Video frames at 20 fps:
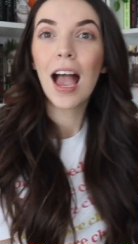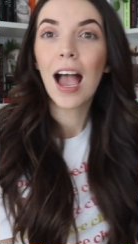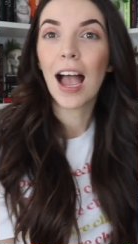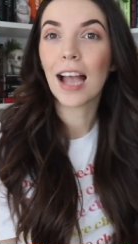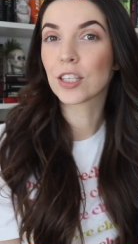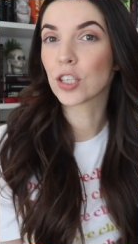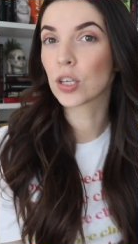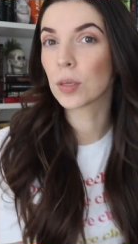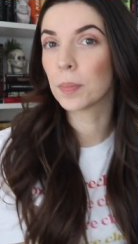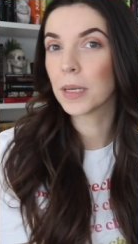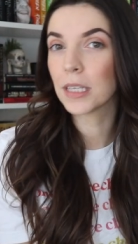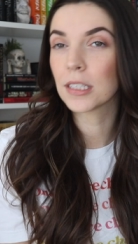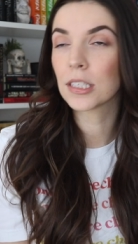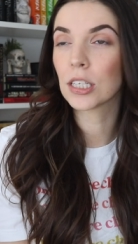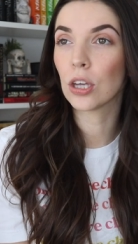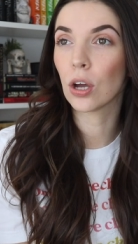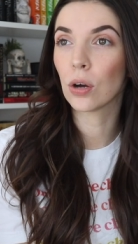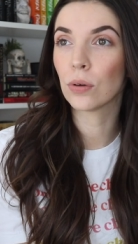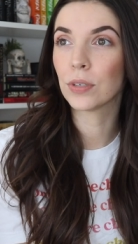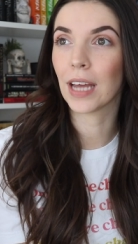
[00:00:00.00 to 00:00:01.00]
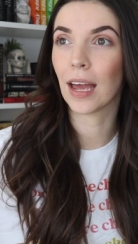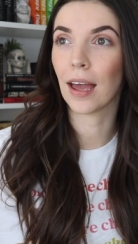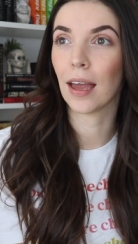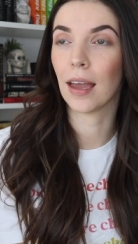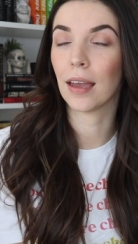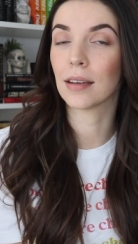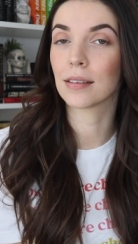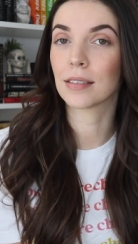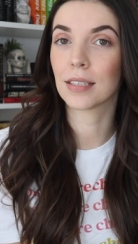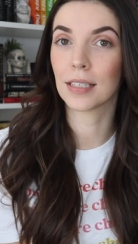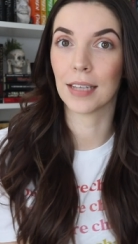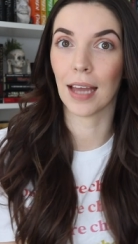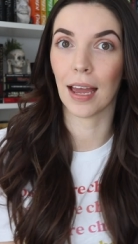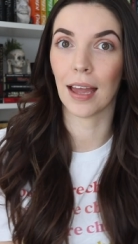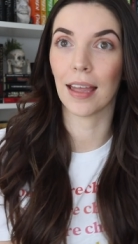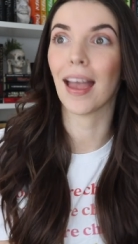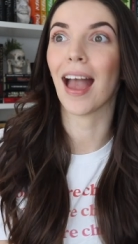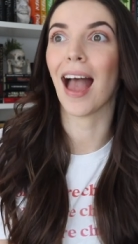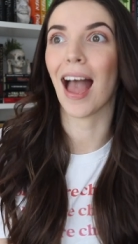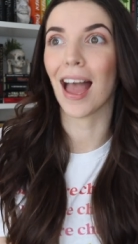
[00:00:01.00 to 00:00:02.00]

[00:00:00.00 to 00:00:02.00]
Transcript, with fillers: I took a PTO day today